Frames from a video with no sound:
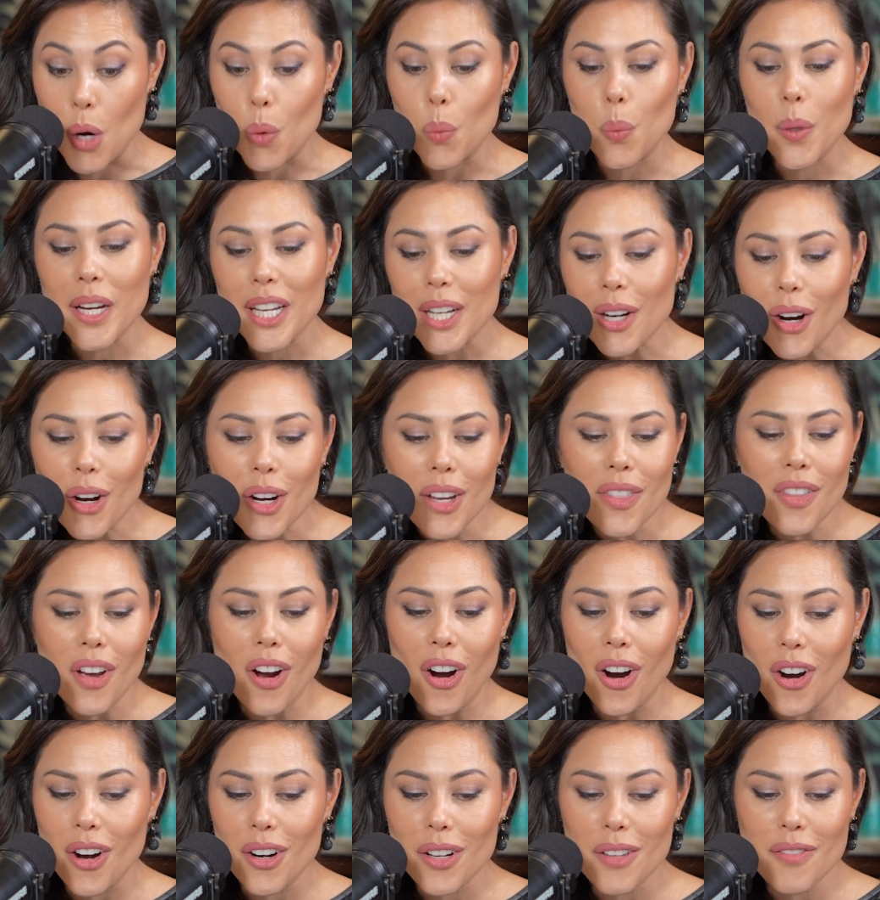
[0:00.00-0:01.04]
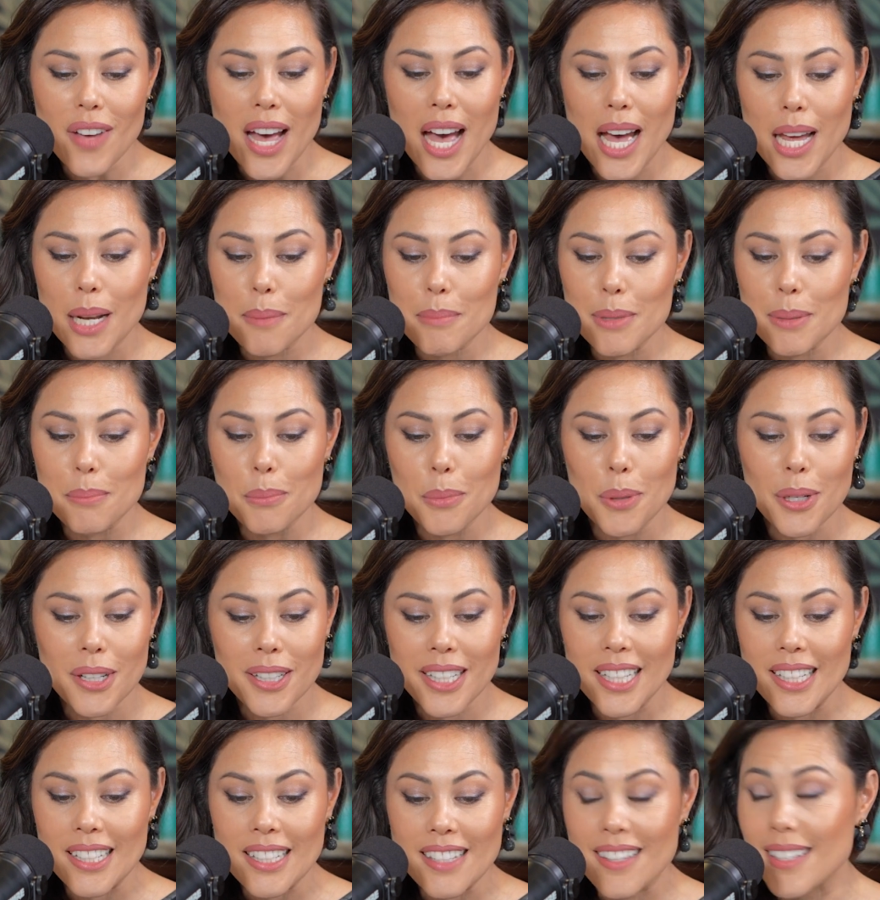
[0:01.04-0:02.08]
we are in the heart of Adams
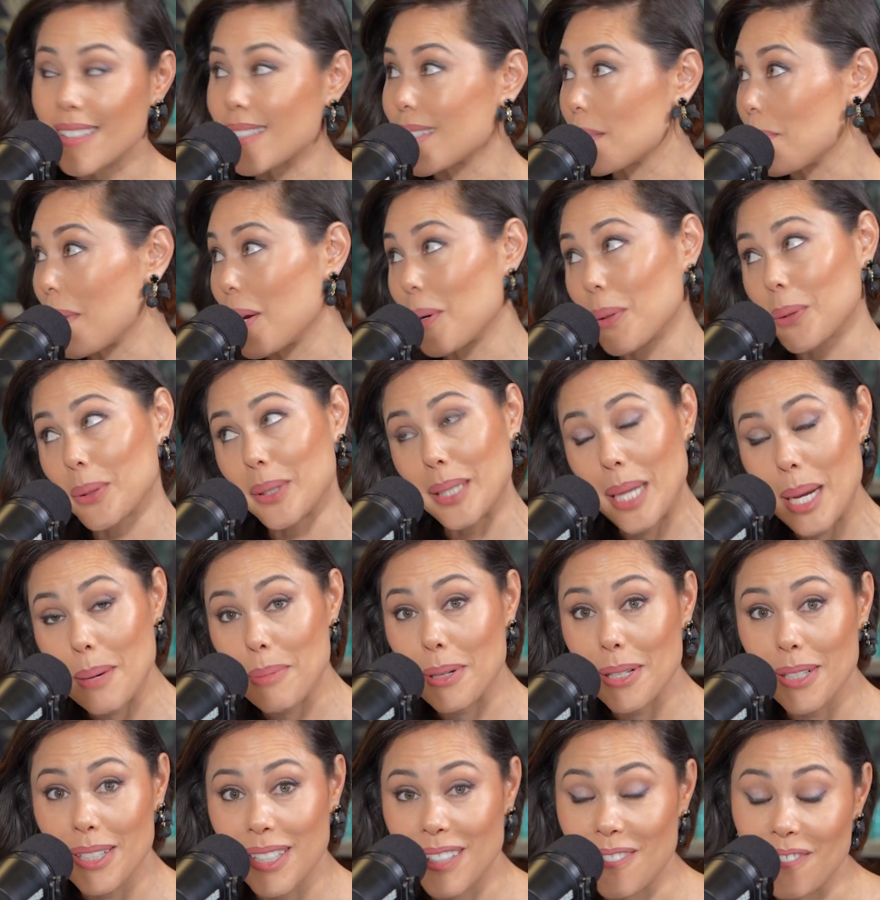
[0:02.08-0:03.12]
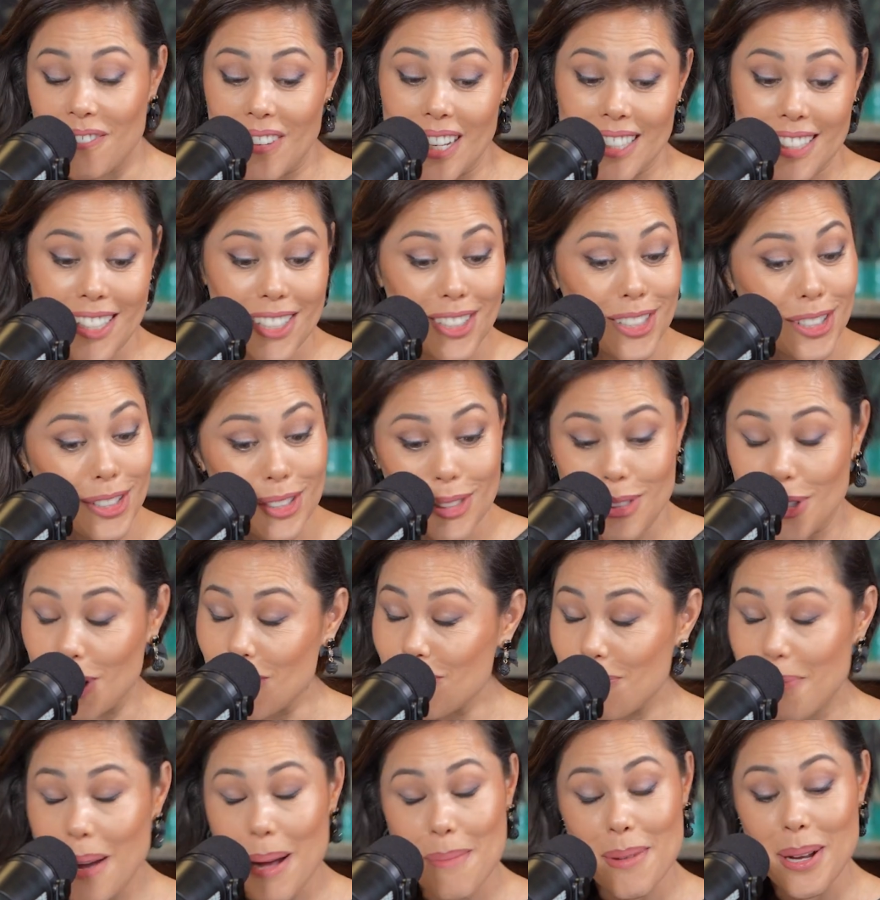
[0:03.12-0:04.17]
Morgan. This is my old neighborhood. In fact, I just
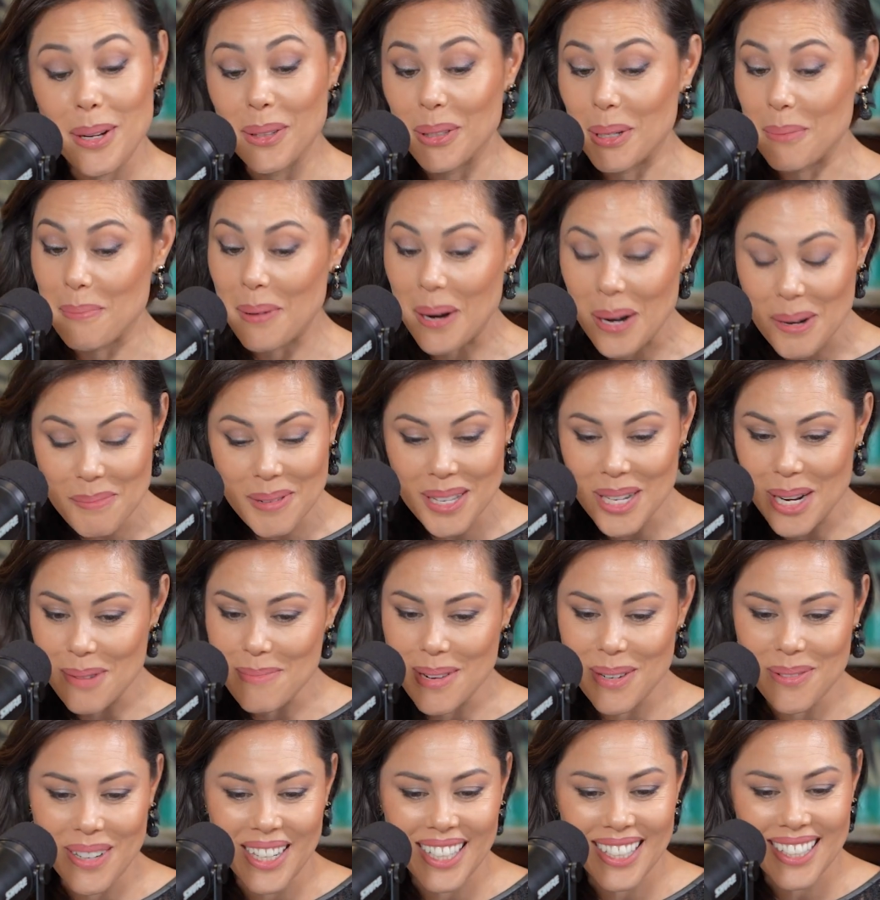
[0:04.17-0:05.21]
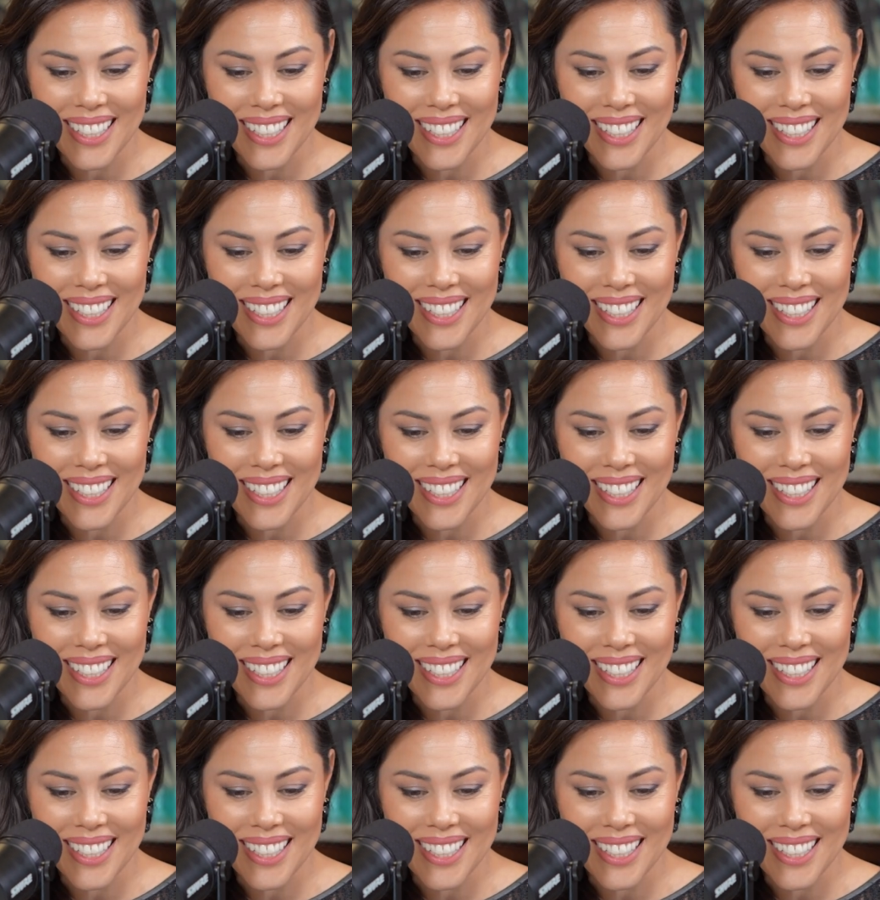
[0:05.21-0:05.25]
drove by my old apartment on my way